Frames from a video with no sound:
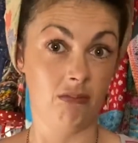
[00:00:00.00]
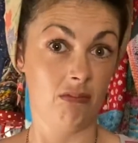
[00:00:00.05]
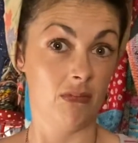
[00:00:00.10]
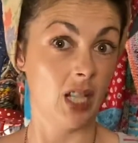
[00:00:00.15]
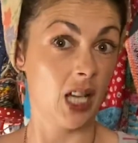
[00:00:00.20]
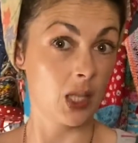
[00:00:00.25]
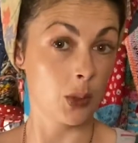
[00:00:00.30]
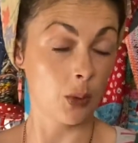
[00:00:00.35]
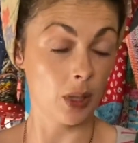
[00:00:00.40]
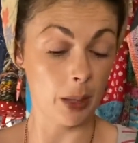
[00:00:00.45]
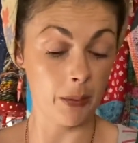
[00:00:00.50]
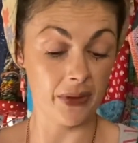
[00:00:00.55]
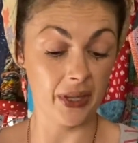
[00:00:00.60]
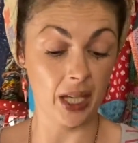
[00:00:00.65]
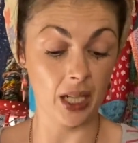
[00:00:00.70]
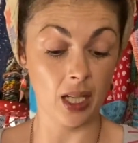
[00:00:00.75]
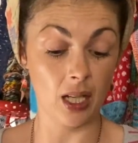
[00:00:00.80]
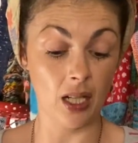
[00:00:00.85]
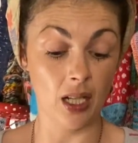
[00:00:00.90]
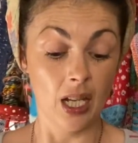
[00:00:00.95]
That's what I'm
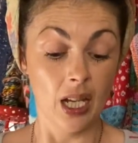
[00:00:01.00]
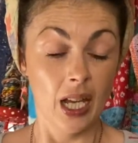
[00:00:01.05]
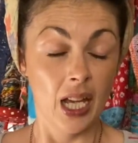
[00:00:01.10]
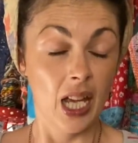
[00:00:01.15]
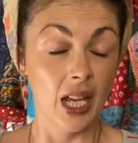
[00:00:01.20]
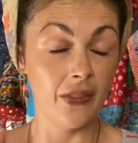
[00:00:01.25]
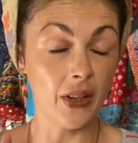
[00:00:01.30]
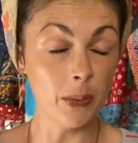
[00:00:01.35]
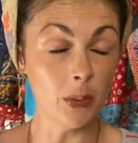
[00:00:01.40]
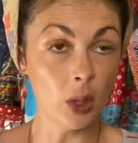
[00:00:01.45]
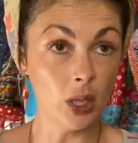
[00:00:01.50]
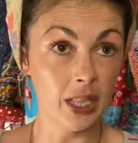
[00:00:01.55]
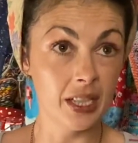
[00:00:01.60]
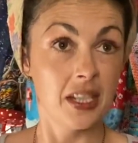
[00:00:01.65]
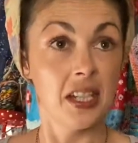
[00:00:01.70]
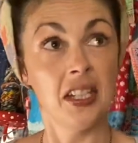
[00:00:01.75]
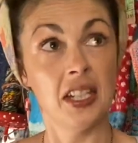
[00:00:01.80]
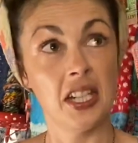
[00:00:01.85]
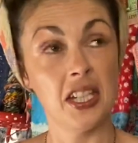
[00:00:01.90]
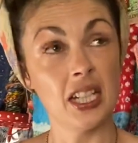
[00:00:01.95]
thinking. If I'm not
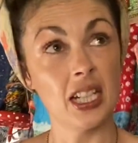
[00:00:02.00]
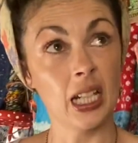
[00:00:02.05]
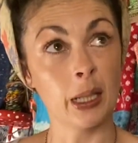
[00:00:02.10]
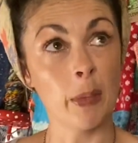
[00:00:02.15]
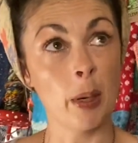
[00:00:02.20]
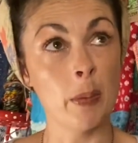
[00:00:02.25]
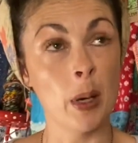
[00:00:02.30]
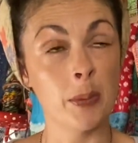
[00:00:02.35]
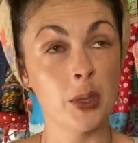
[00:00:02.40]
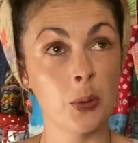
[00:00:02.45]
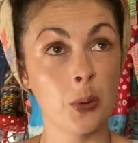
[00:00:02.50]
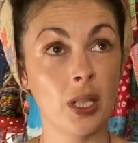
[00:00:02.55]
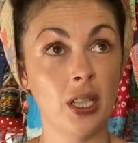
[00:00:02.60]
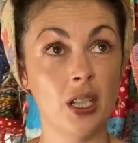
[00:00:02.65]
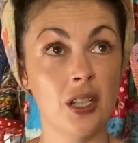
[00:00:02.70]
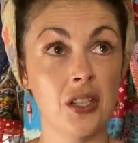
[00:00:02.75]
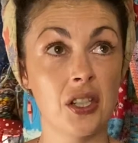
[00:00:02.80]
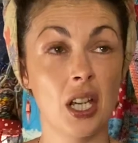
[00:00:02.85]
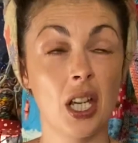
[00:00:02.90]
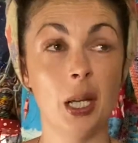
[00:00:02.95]
knitting like my mum in 20
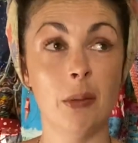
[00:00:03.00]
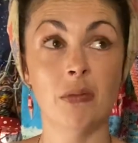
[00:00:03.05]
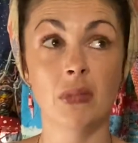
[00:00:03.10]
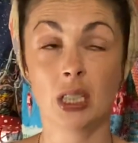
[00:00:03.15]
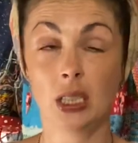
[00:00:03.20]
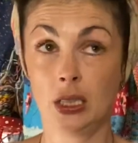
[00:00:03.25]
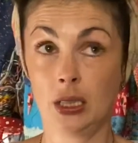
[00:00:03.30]
years time,